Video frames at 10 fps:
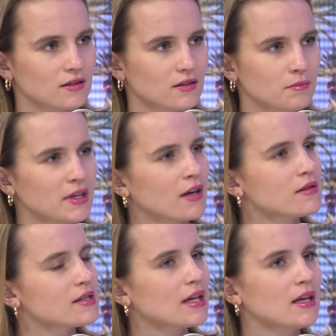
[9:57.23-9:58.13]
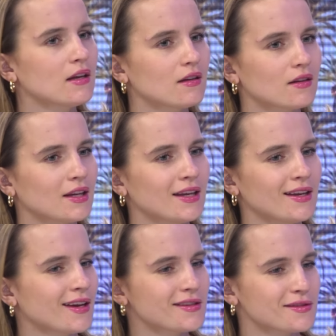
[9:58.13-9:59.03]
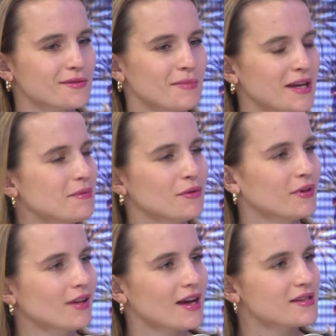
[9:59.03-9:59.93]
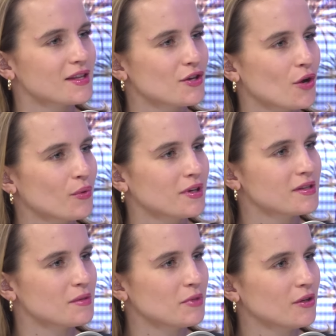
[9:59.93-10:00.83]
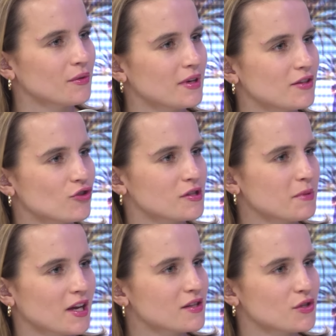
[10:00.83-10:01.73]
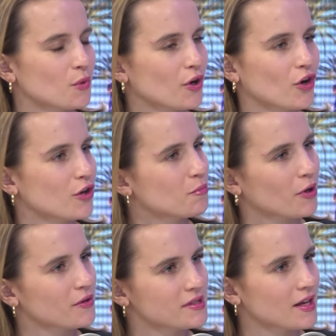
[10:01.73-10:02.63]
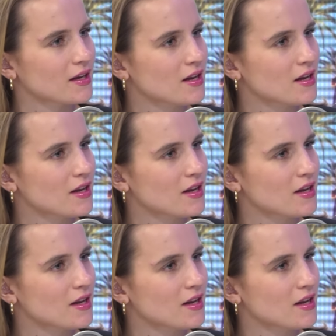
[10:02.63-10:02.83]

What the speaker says: Because he has made me realize that no one is immune. And just because you are a good person